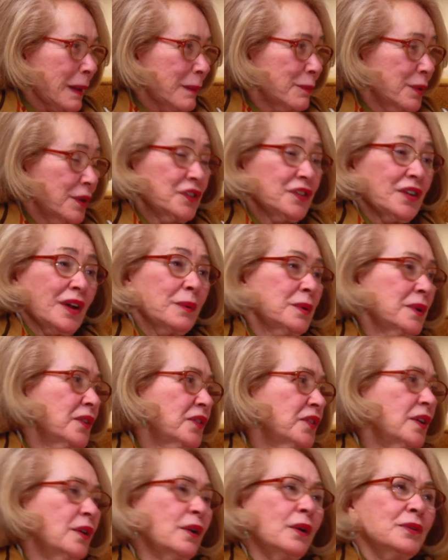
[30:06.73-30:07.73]
Because I would have
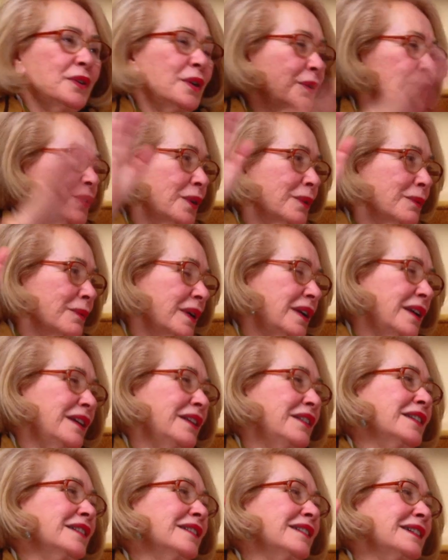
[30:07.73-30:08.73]
said, oh no, don't write
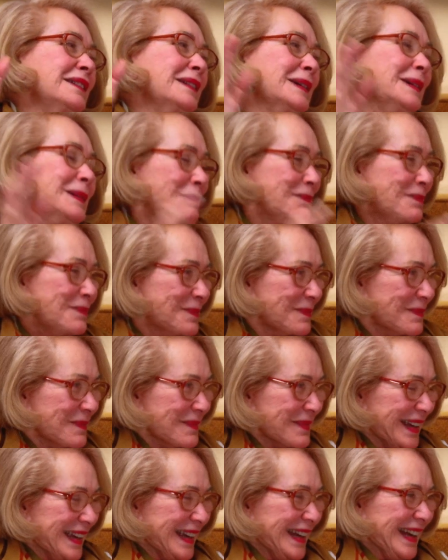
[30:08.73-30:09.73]
anything like that.
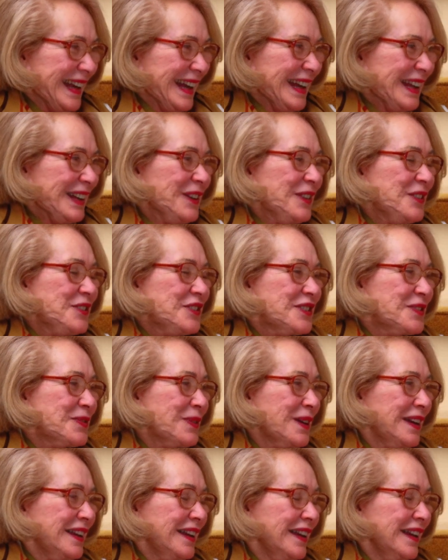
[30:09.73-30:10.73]
You just
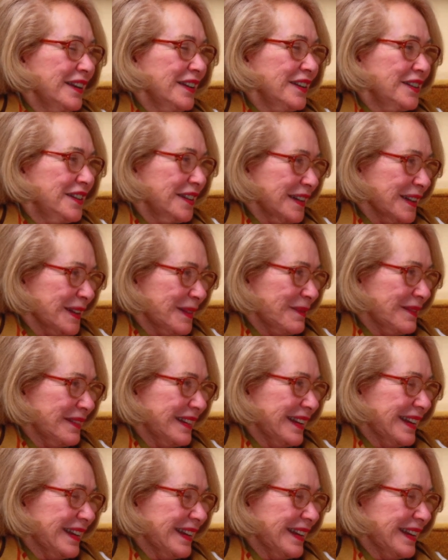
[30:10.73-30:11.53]
went ahead and did it.